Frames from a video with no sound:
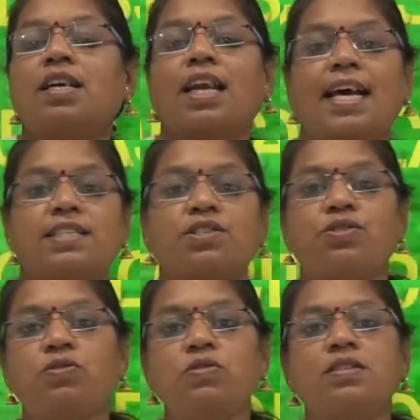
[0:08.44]
Class
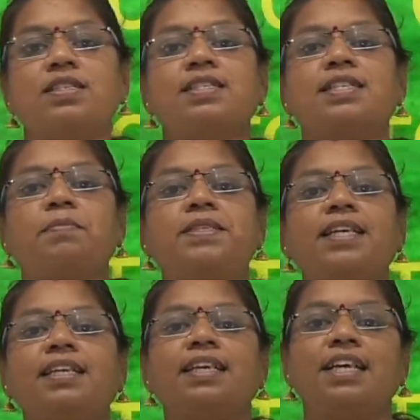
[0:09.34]
2,
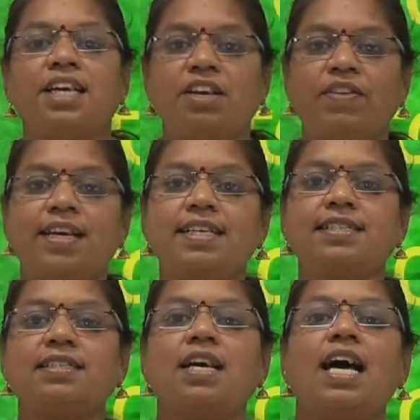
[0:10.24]
subject EVS
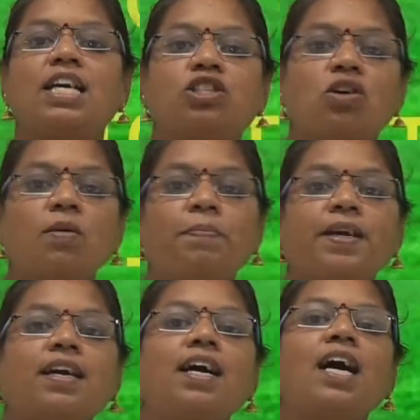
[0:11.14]
and
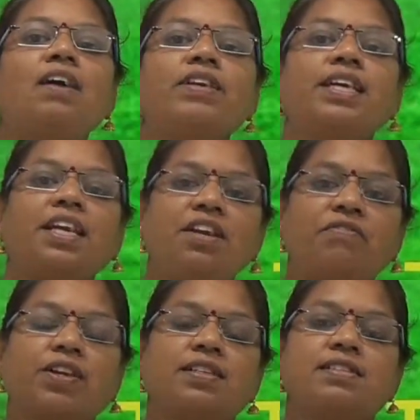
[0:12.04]
topic our green
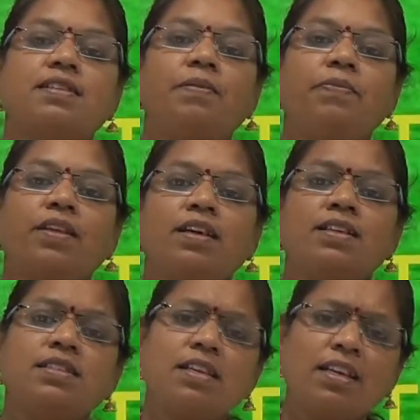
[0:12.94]
friends.
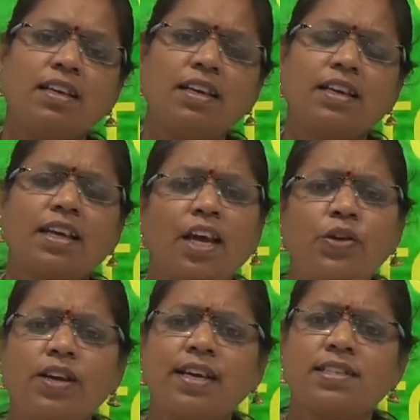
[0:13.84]
Children, can
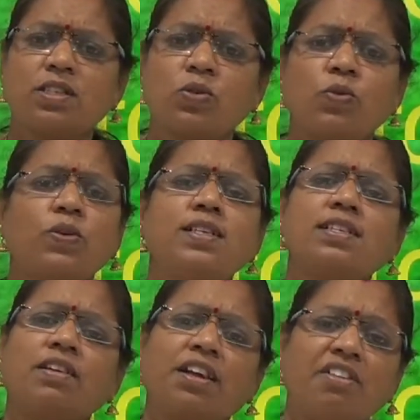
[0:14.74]
you guess who is
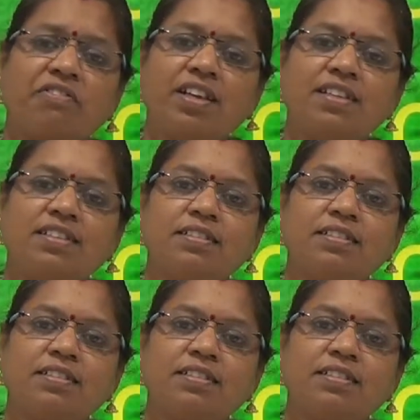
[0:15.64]
our green friend?